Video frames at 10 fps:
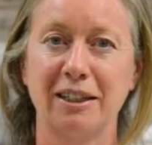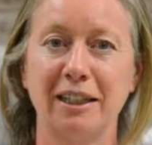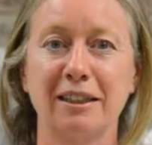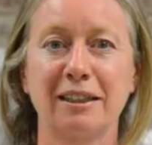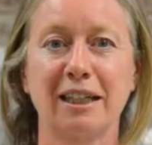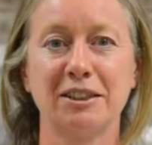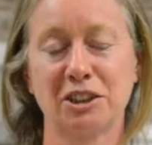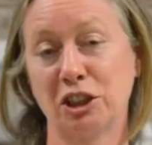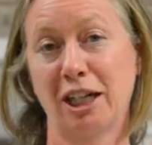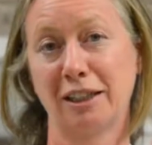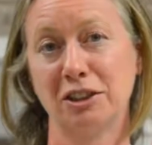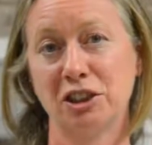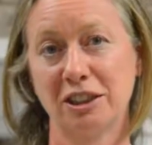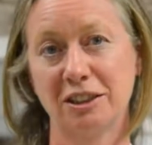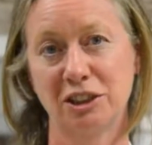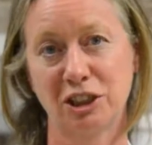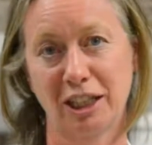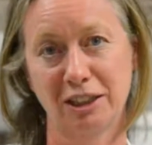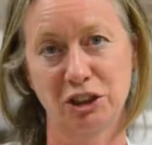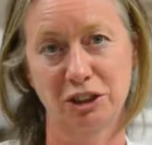I think that's a challenge. It's a
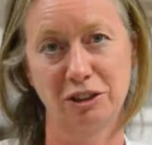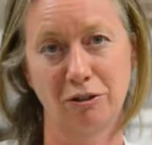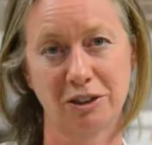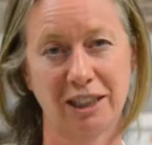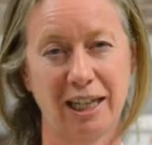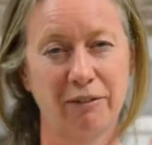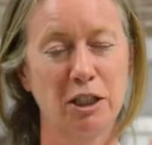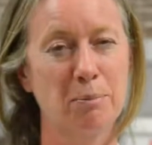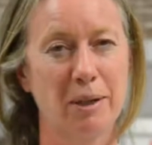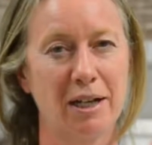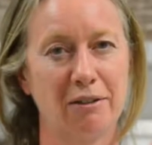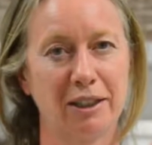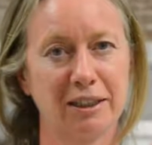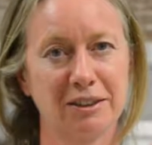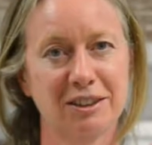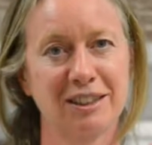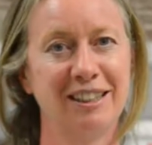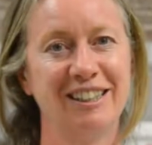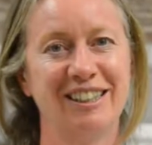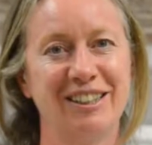challenge not to have any bearings.
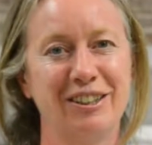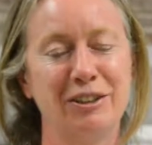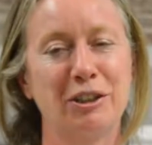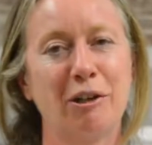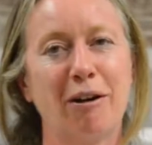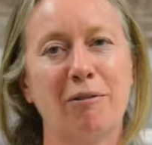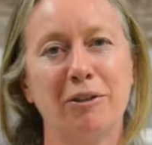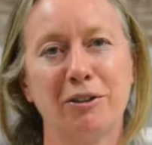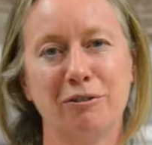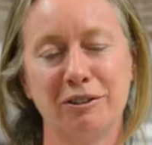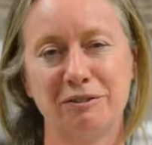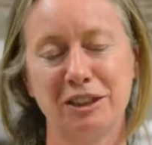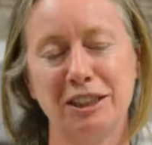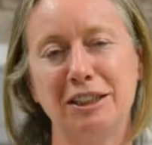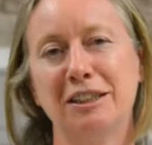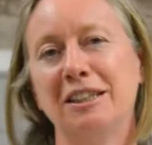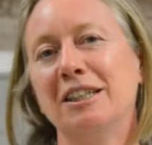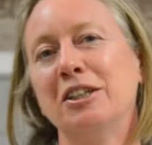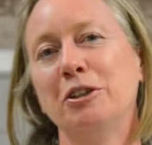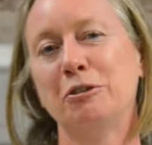You go out when you're 15,
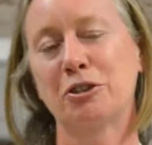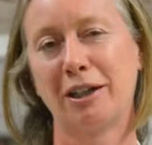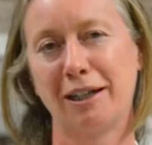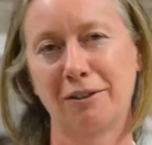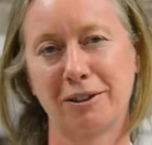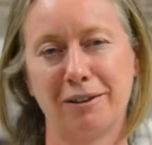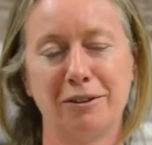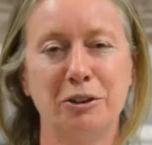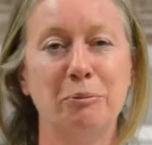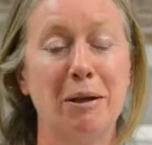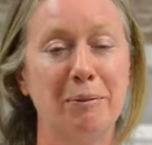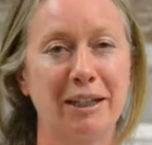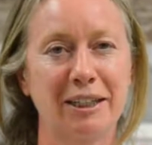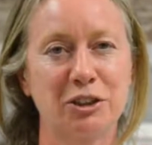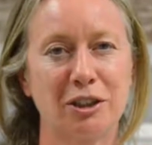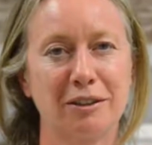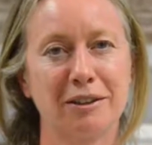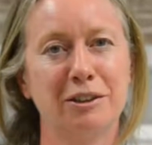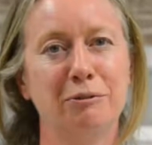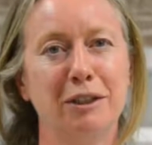you try alcohol, you maybe get
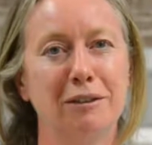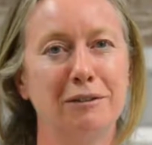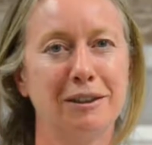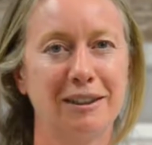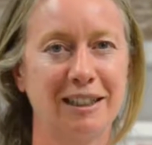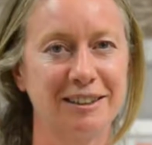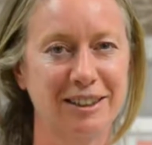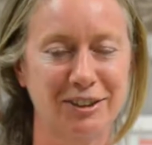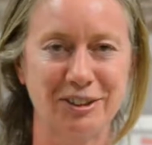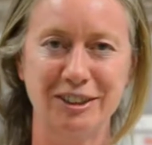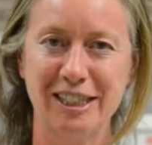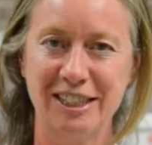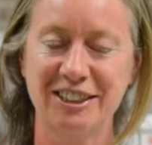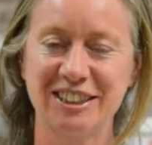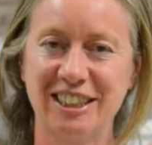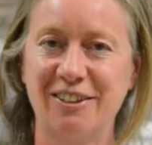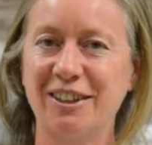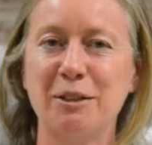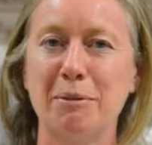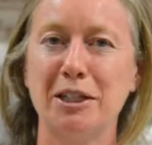drunk. You know that doesn't
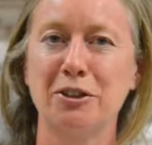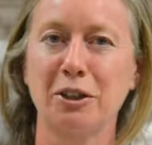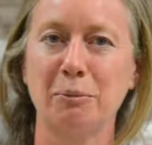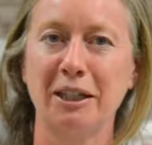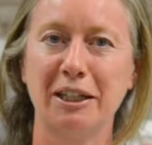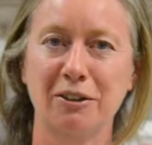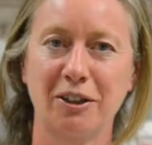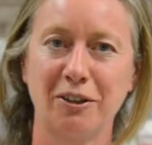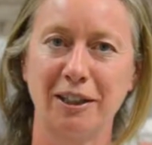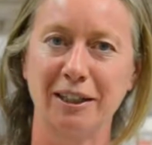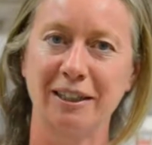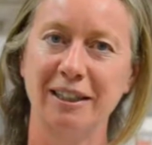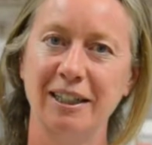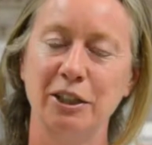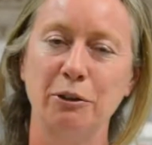necessarily mean you're going to be an alcoholic.